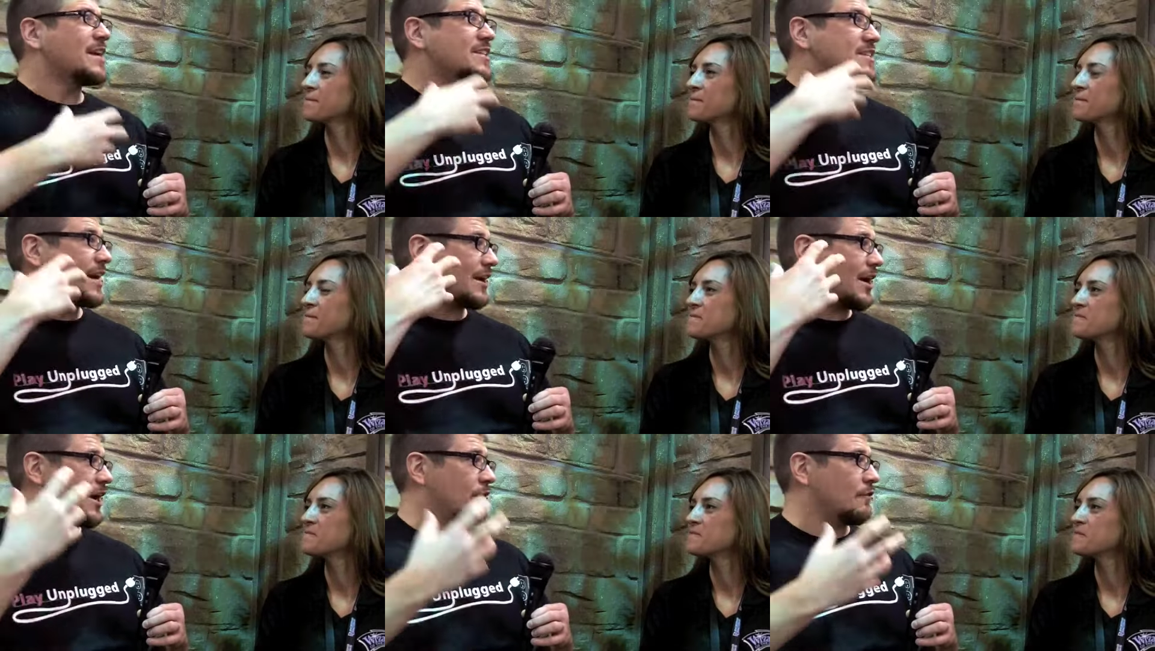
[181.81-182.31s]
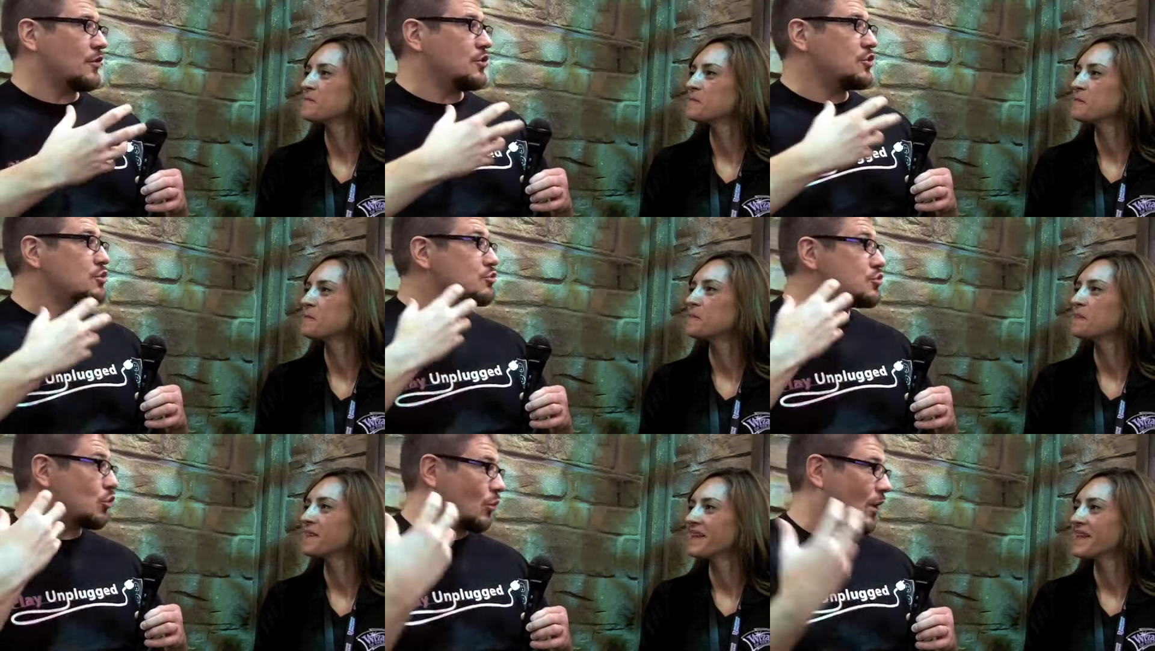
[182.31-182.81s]
Speaker 1: is that kind of a
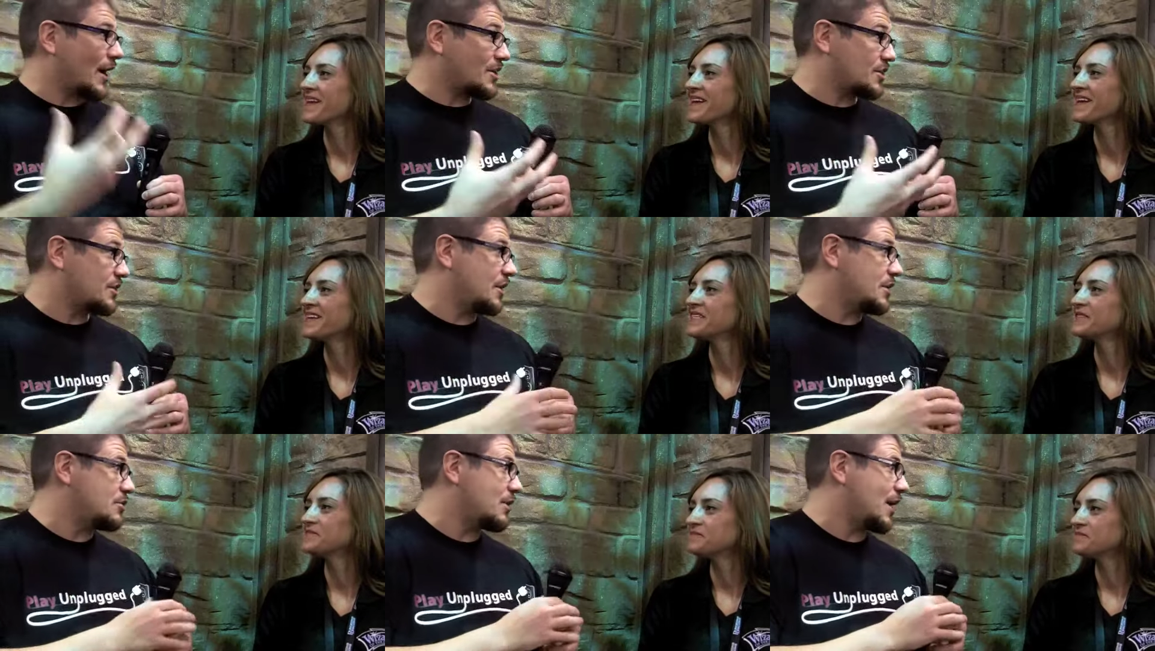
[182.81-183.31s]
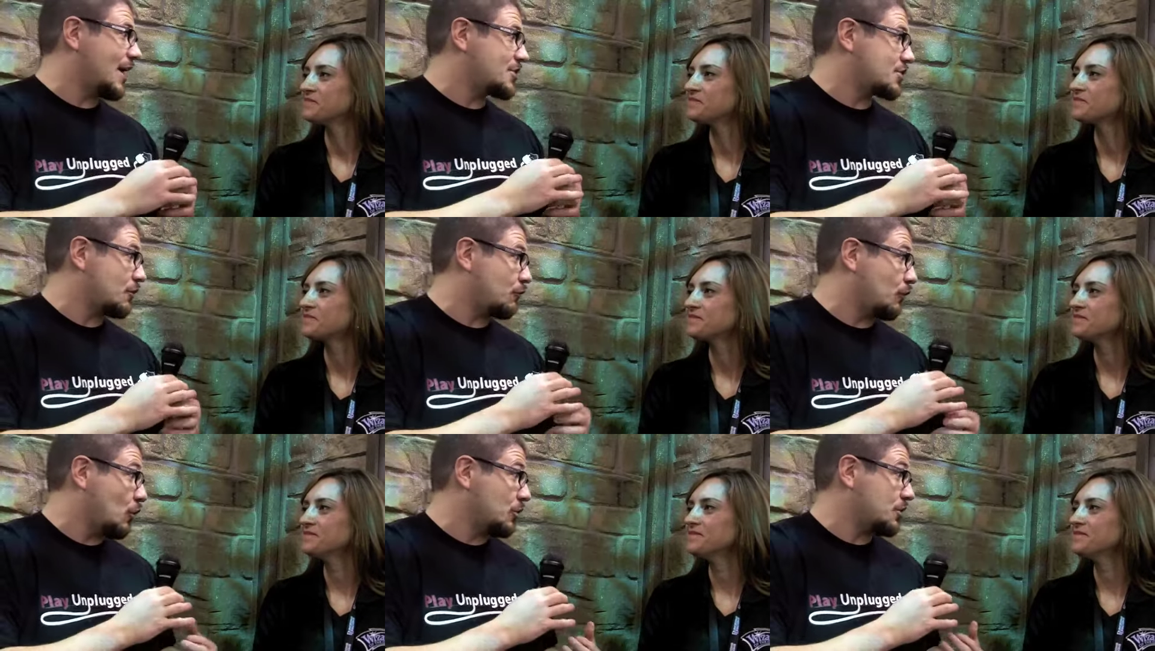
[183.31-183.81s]
new direction that you guys are
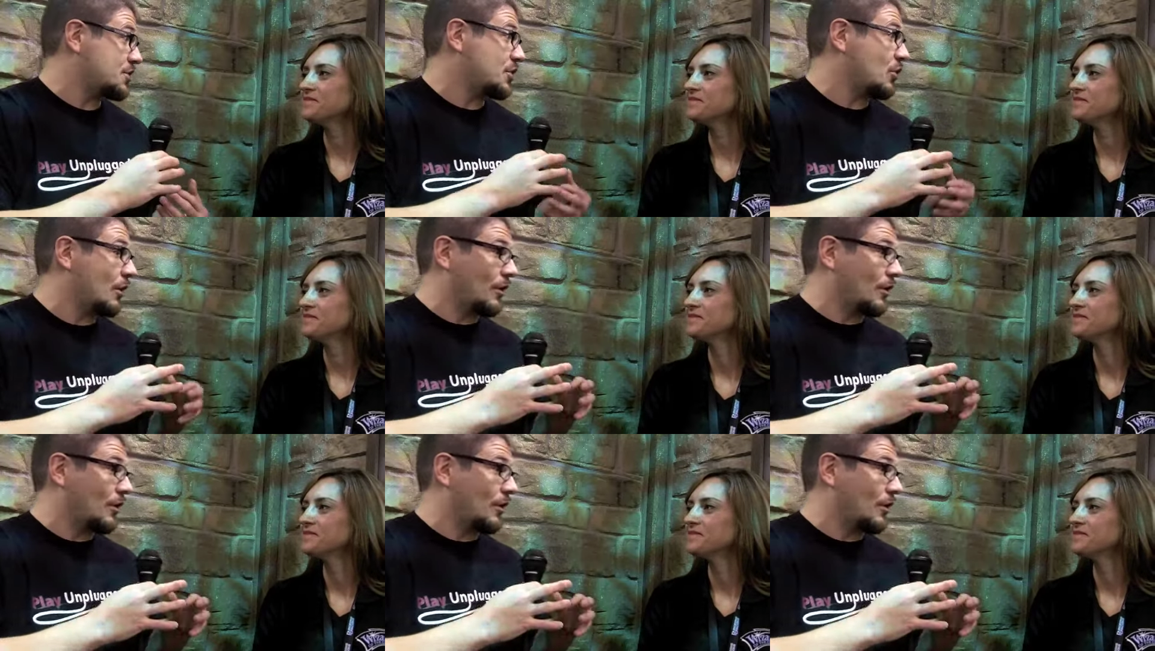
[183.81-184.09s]
focusing